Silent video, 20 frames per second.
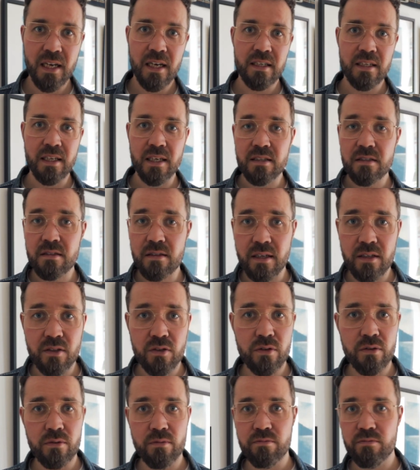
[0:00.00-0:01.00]
Guys, thank
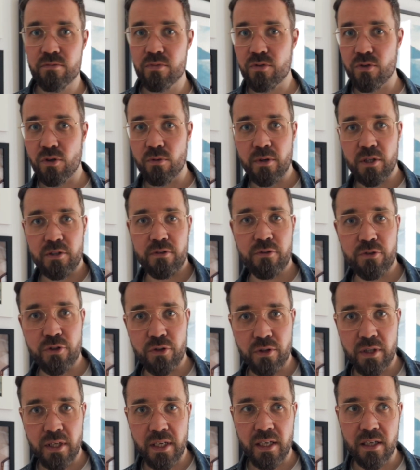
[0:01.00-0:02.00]
you so much for
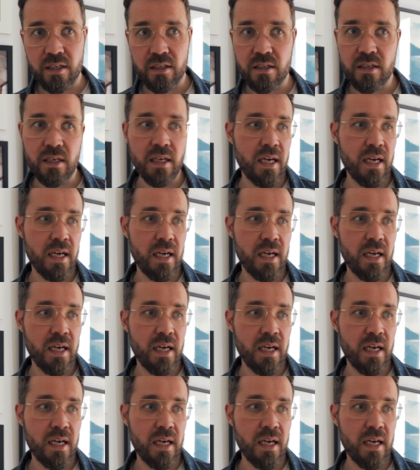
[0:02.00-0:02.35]
tuning in.